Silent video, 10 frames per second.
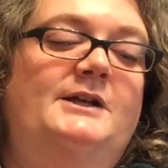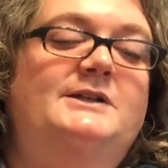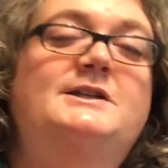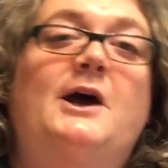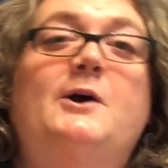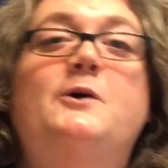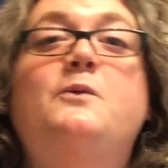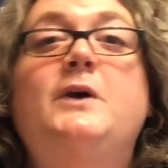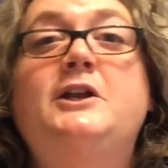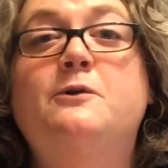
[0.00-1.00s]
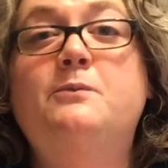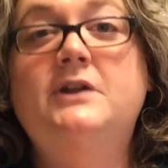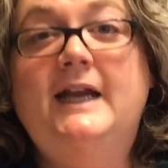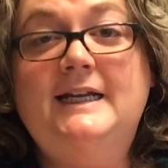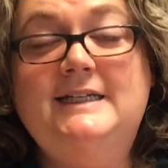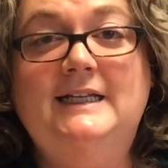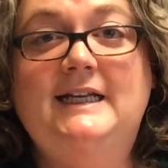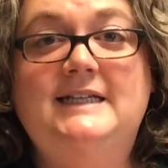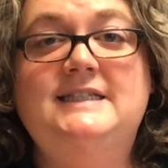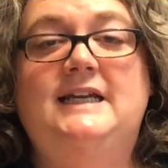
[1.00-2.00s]
So when you're planting
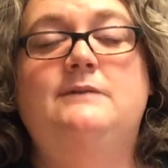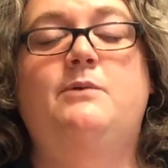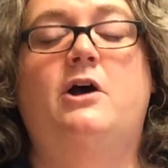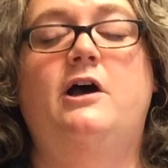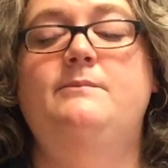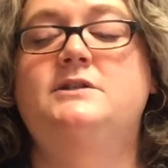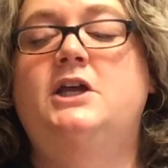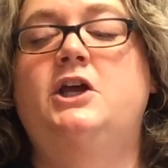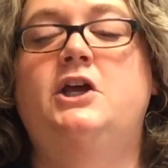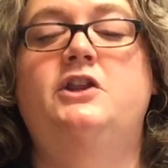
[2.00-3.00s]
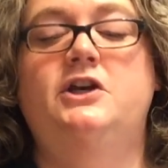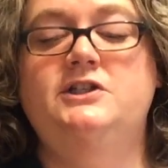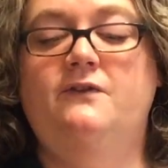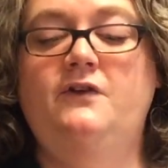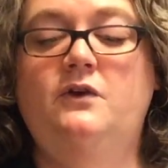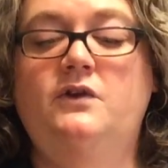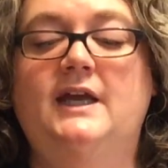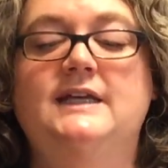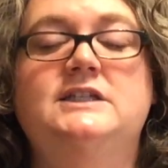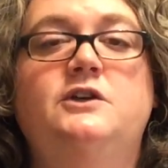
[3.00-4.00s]
these seed bombs, there's a few
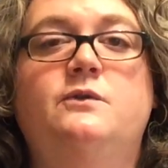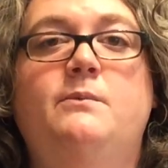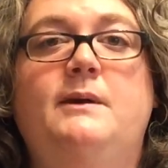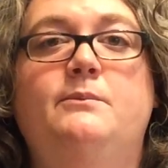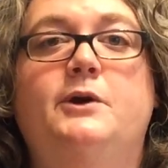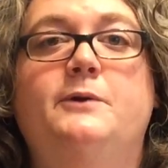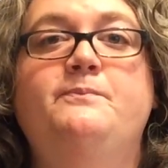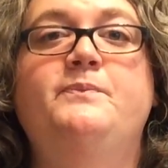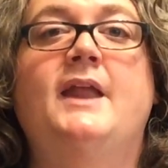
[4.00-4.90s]
things to remember.